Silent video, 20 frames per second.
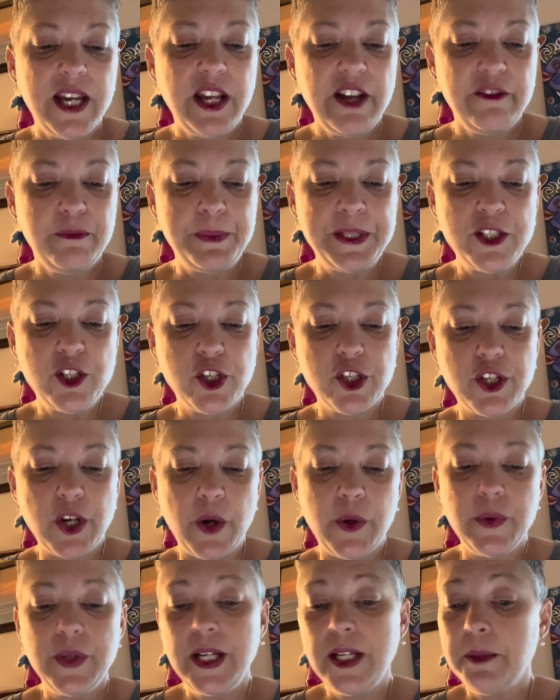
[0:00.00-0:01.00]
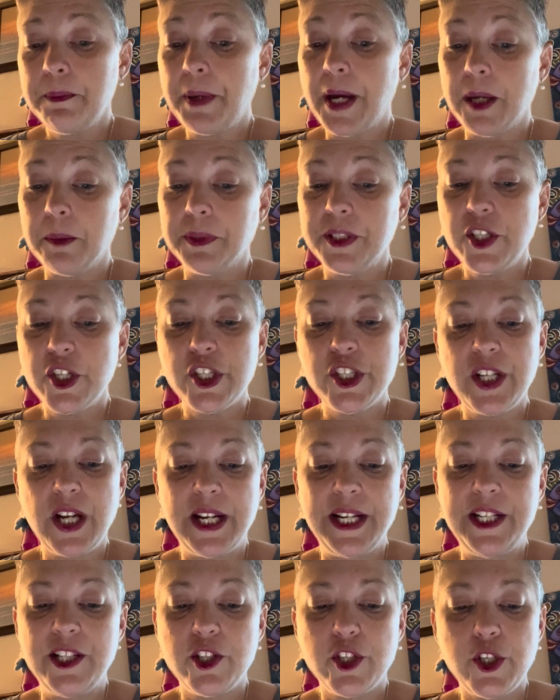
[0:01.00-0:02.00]
have been shown in published
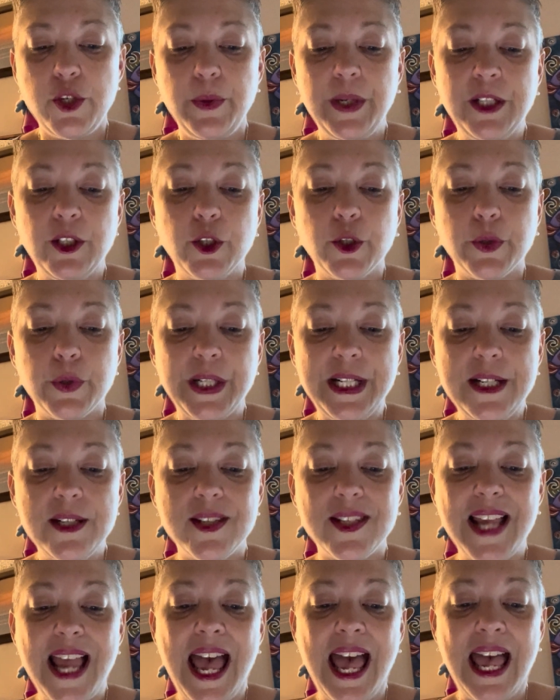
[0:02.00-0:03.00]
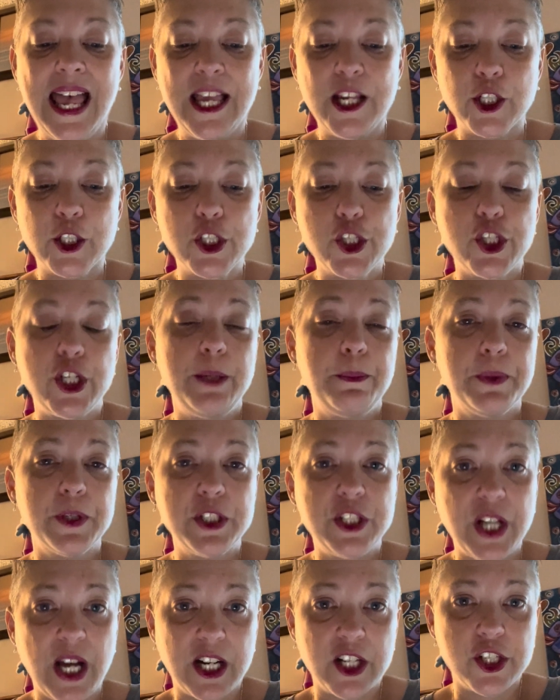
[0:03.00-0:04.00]
studies to increase energy
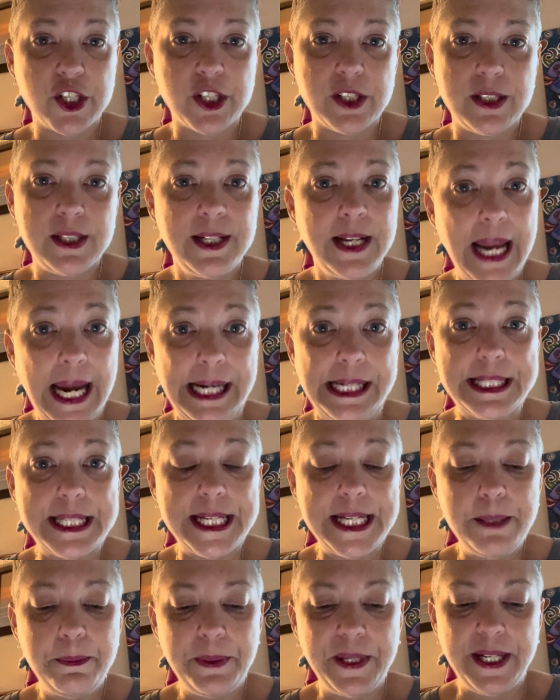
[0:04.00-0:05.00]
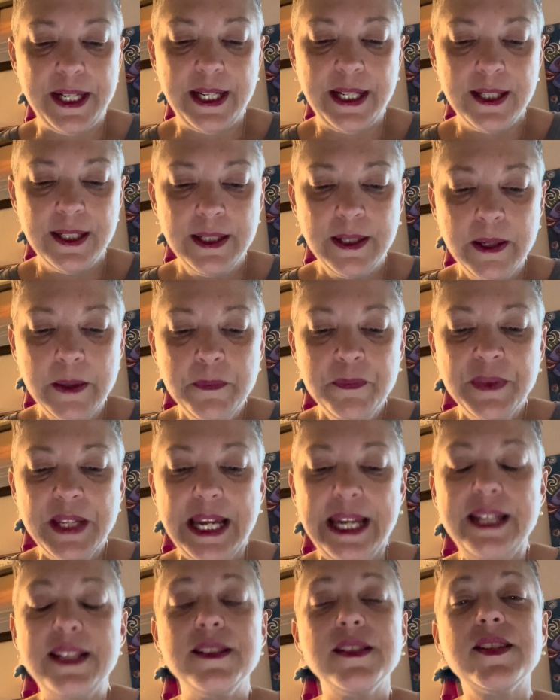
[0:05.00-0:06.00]
production, ATP,
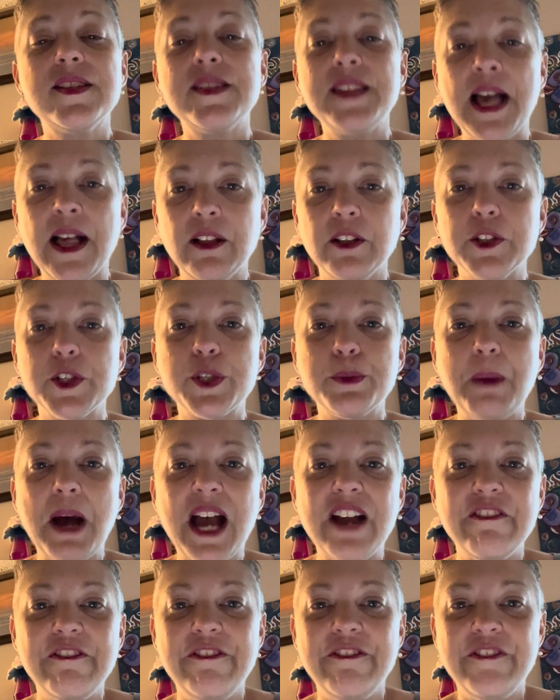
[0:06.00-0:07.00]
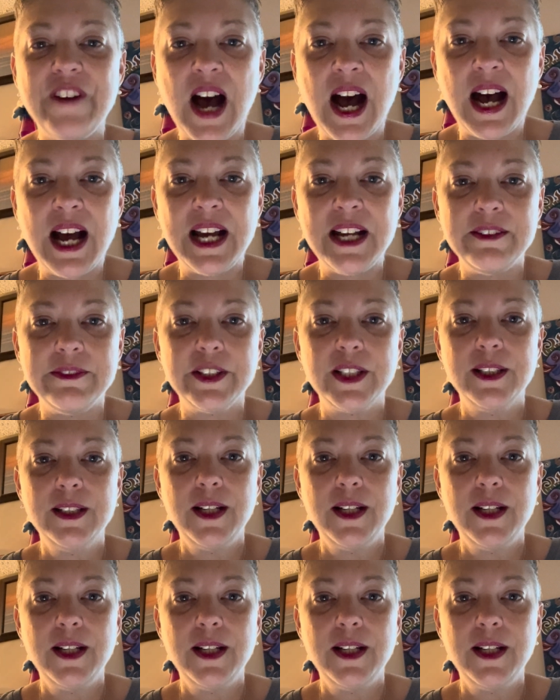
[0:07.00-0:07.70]
in cells by 500%.